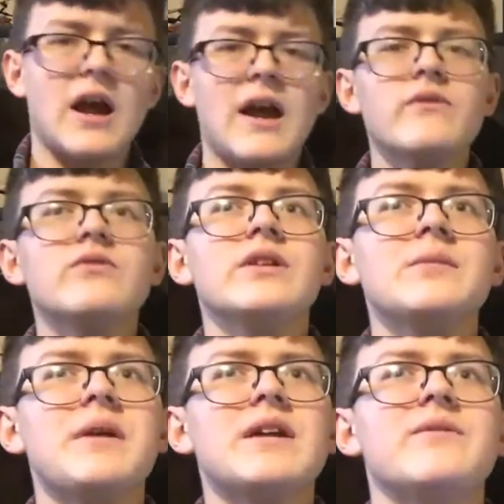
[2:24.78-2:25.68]
haven't
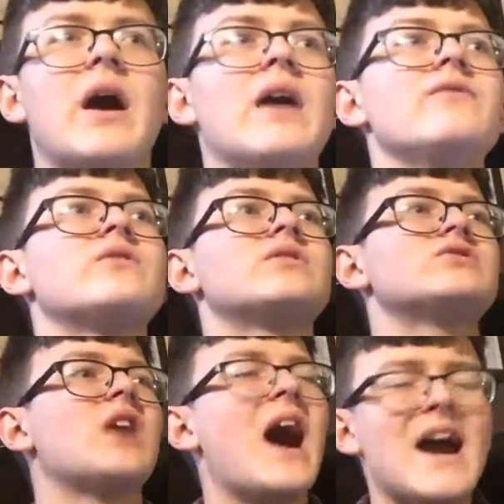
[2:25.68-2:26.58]
really I've
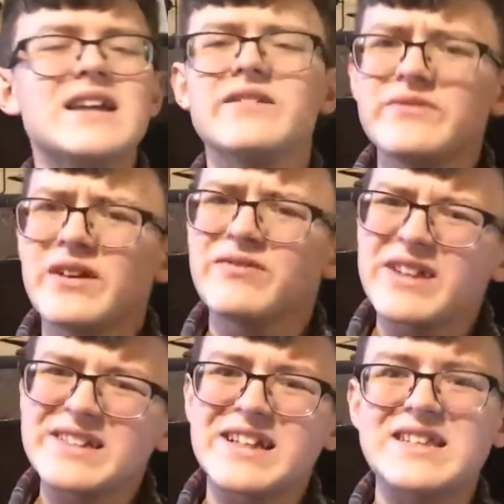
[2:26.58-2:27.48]
kind of done
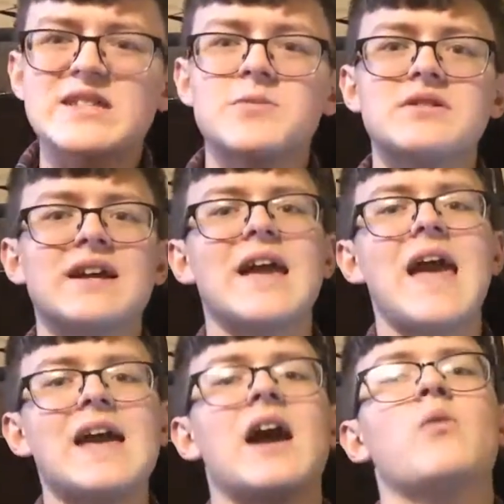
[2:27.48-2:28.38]
things like this where it's like,
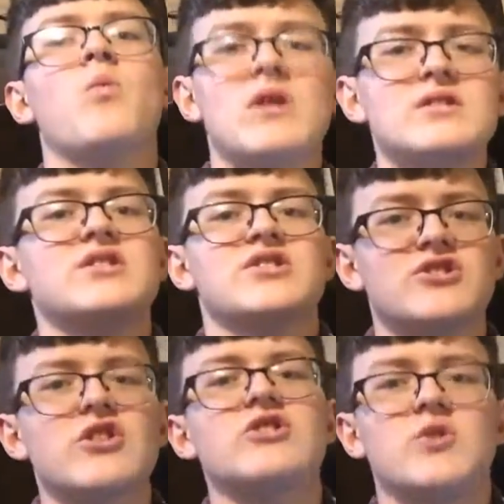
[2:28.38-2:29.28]
hey, I want to
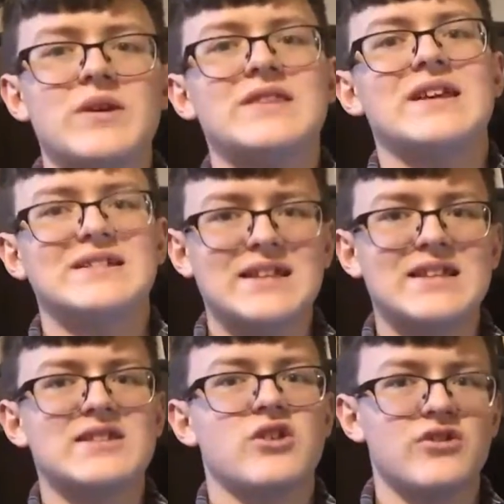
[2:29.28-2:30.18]
start doing things like
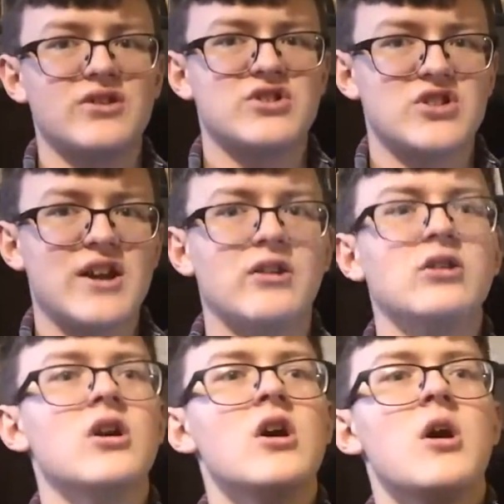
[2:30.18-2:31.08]
this on this
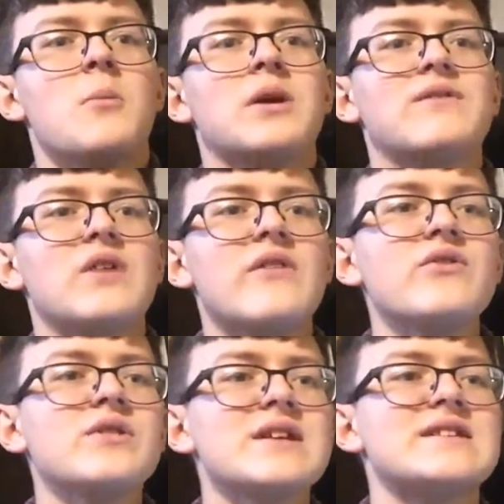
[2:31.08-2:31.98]
channel, but I've
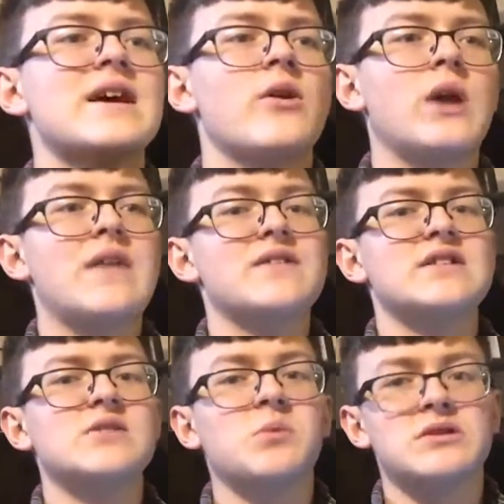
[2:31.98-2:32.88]
never really said, okay,
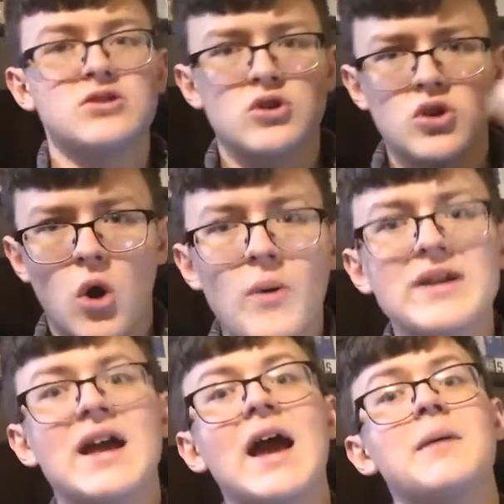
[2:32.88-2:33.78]
this is what's
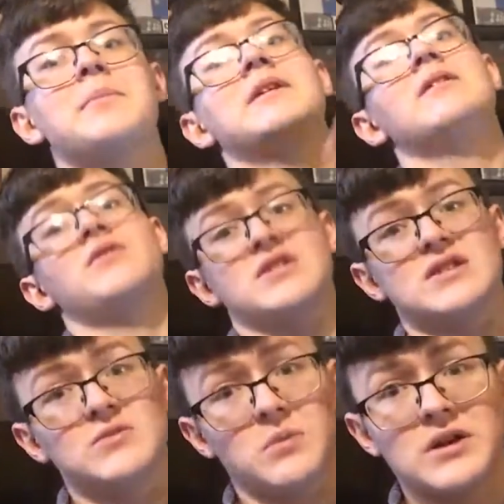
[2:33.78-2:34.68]
going to happen, this
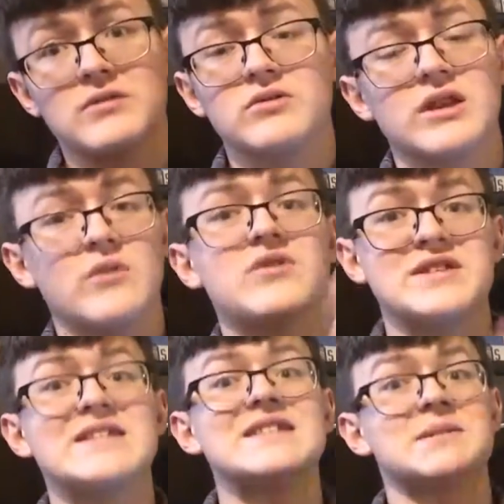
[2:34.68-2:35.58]
is what,
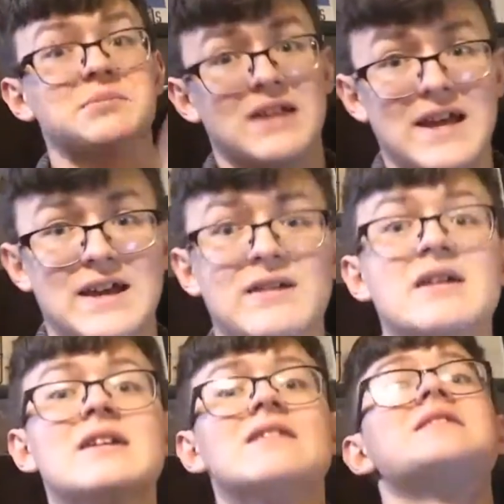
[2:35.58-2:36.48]
this is the plan.
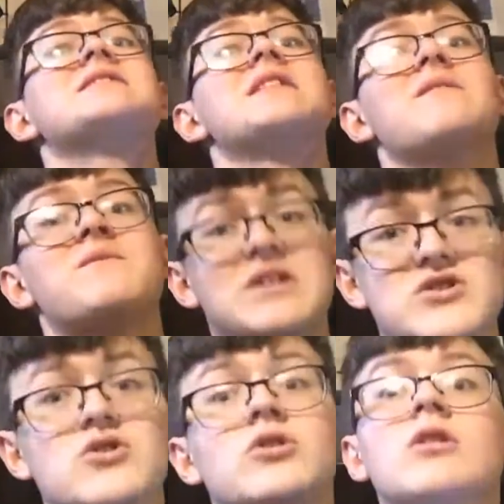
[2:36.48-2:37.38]
This is the
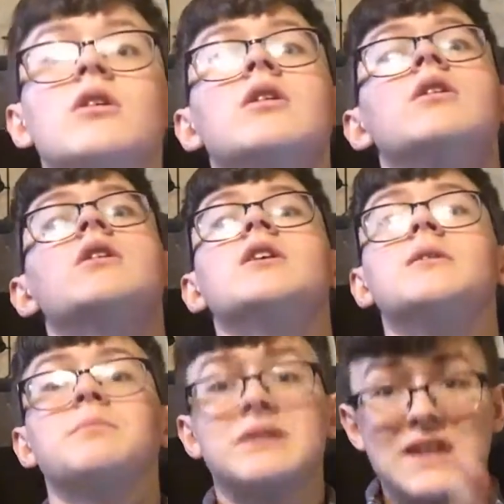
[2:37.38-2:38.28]
official
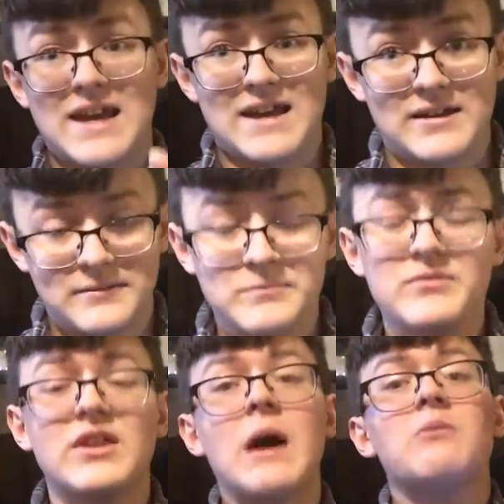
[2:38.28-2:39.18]
plan.
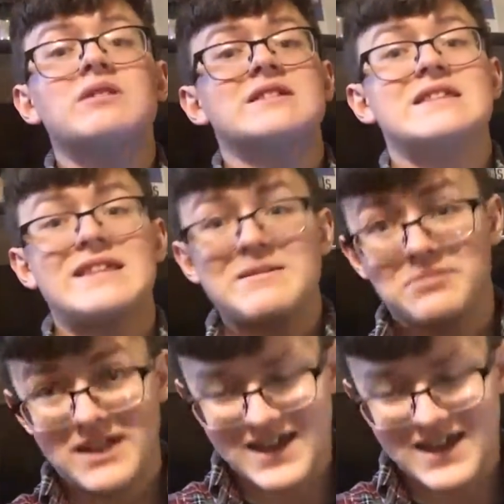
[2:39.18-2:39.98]
That was the